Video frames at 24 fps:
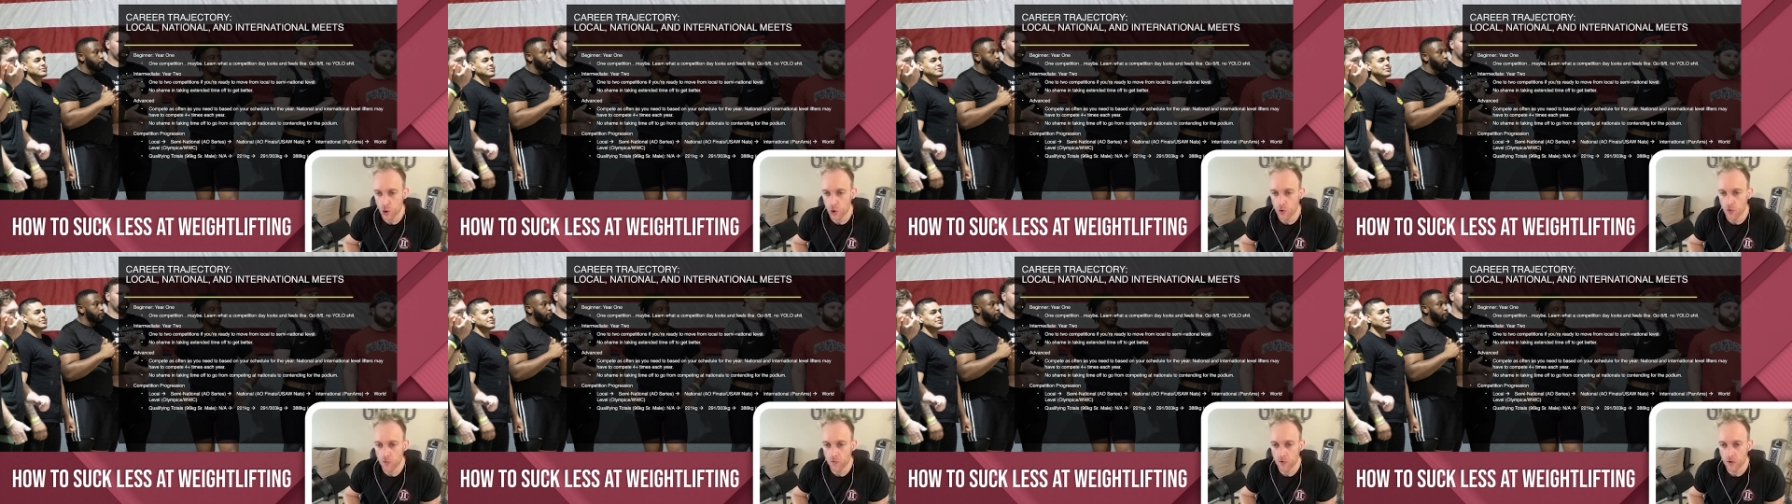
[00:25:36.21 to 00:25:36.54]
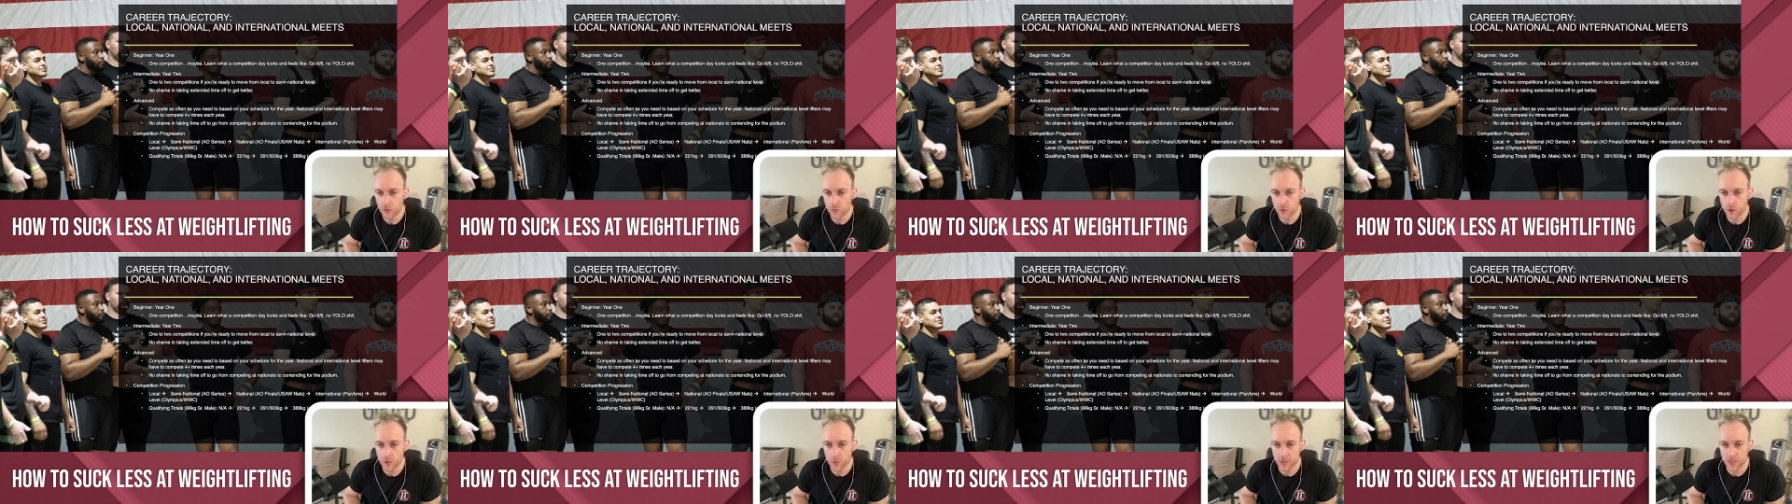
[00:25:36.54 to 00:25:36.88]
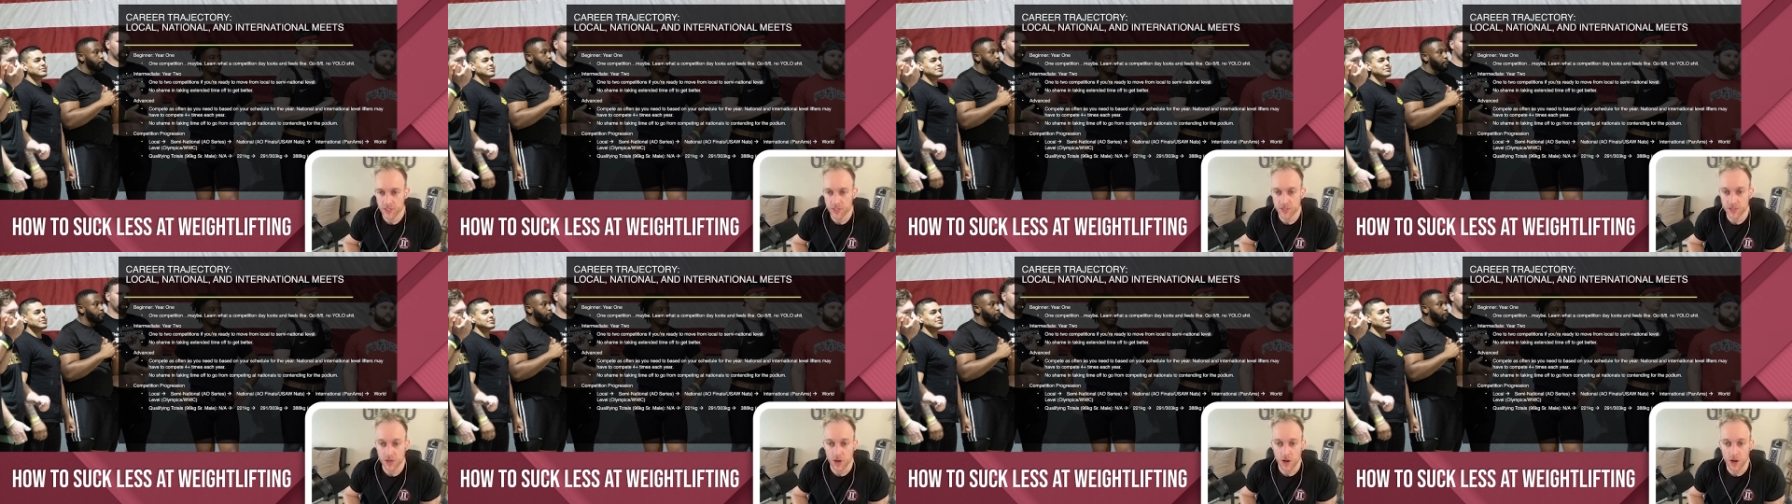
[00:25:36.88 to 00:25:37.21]
over what we
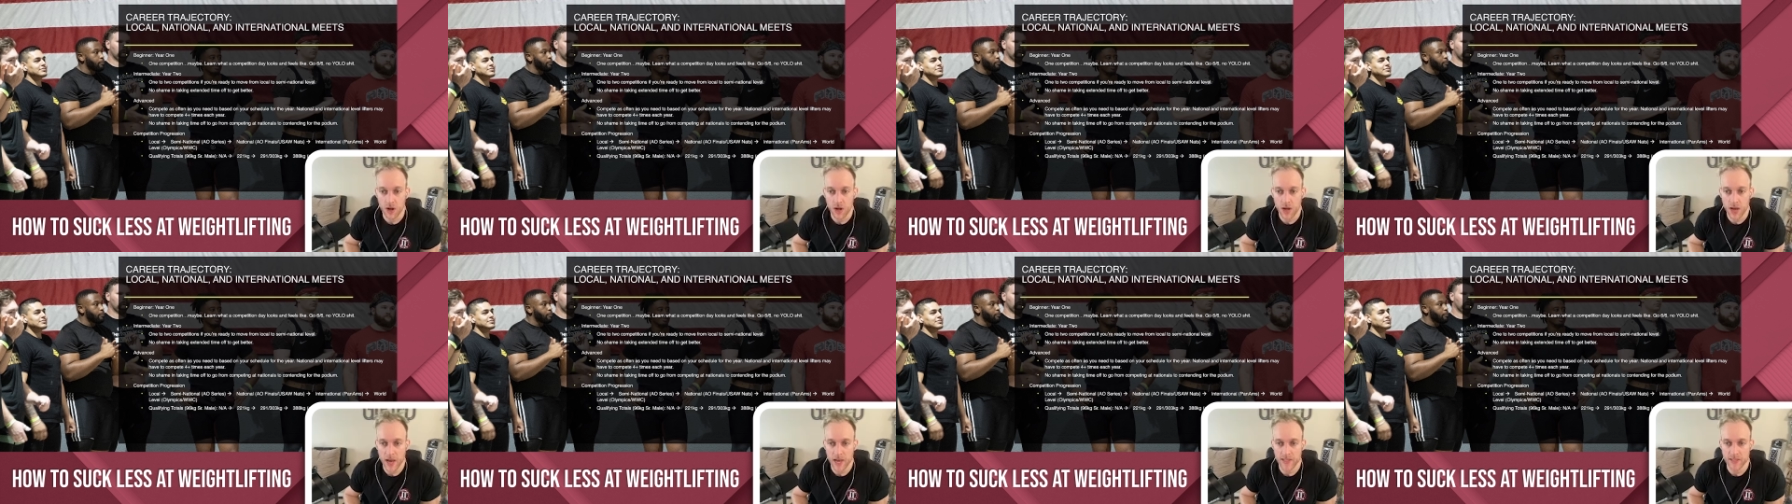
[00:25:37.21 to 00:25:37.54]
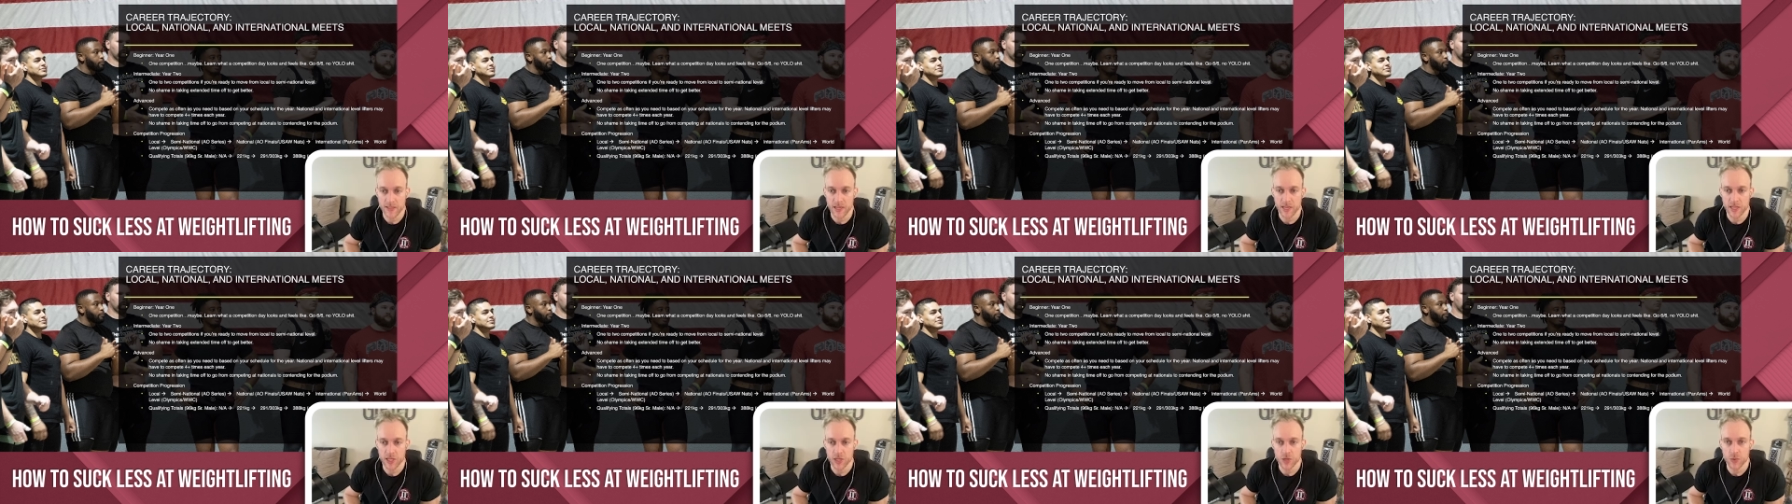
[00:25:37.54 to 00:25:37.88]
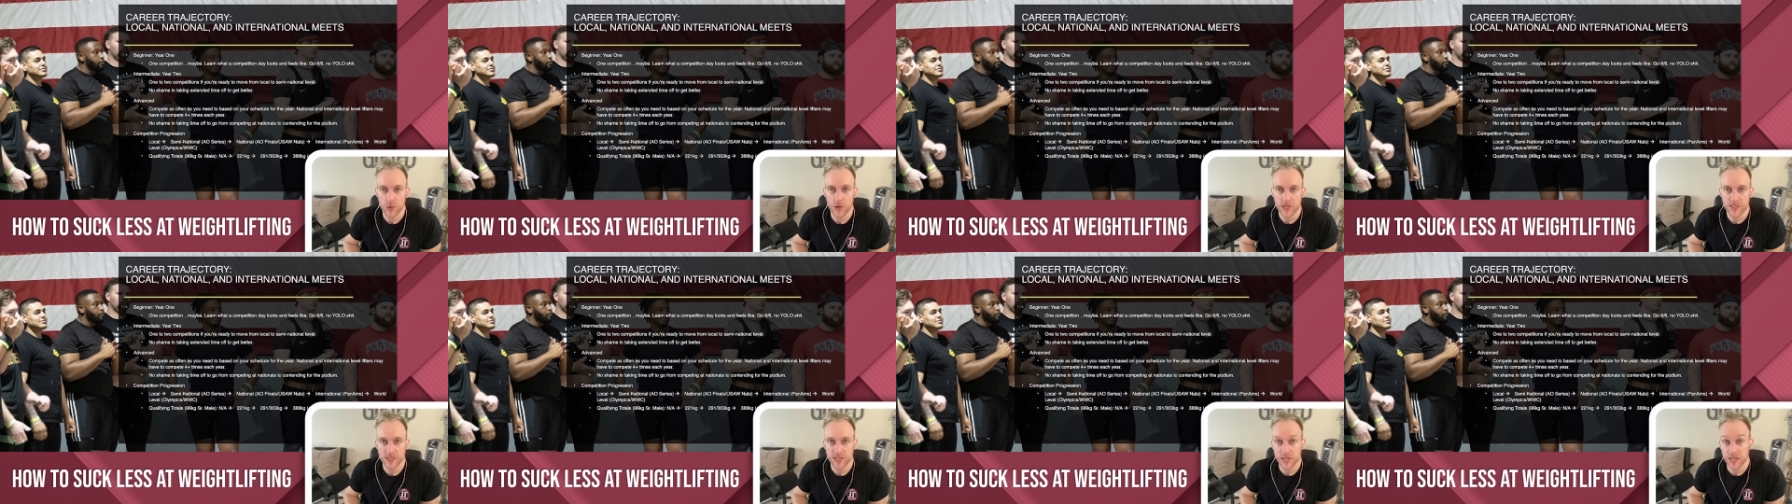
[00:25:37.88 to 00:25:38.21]
saw as a
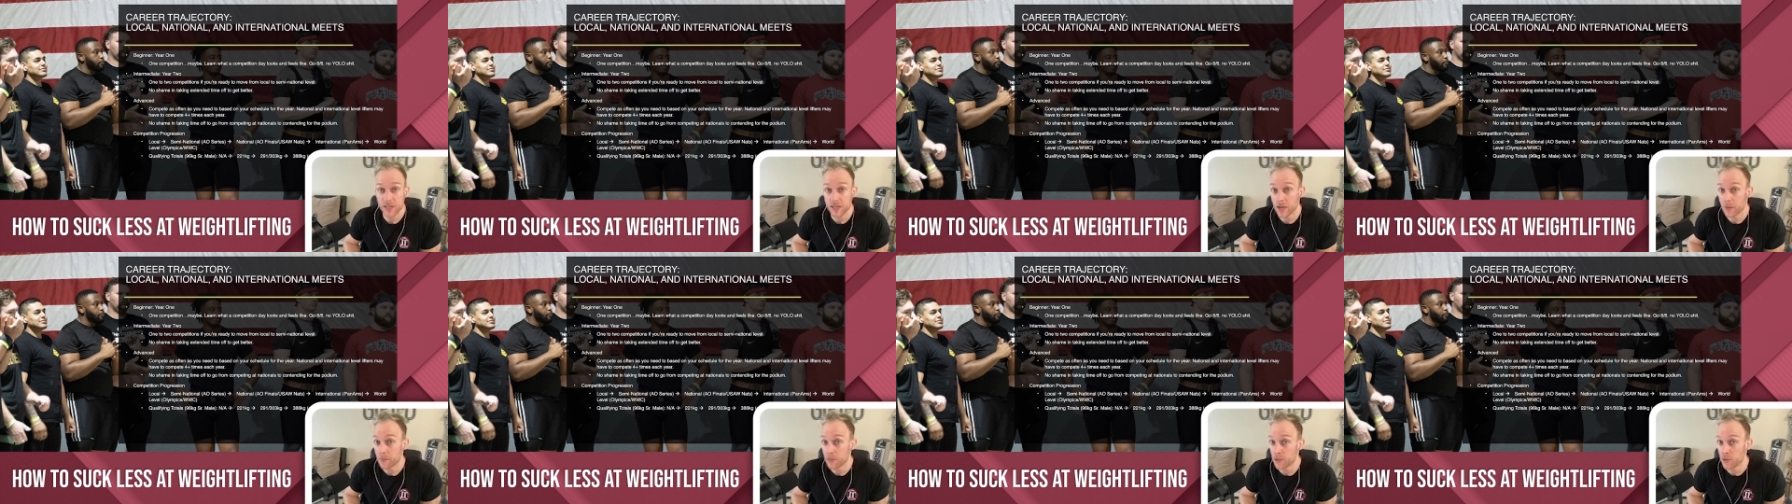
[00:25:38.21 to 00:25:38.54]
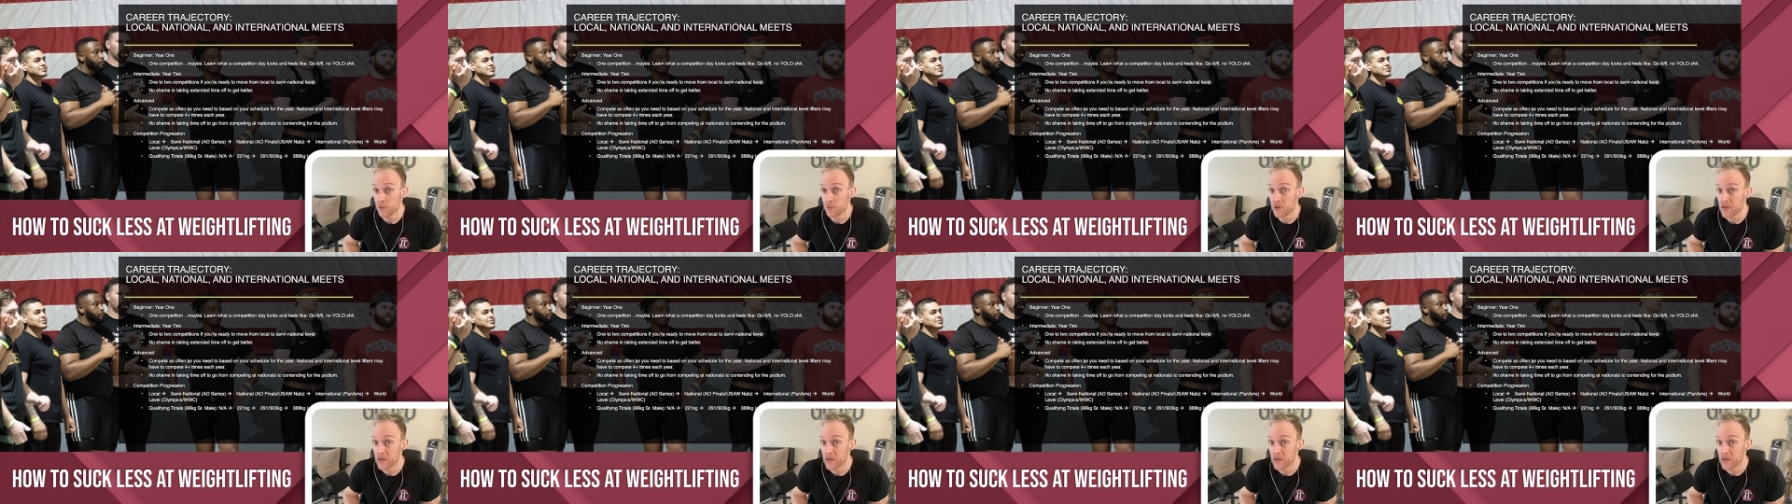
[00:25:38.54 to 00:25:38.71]
USAW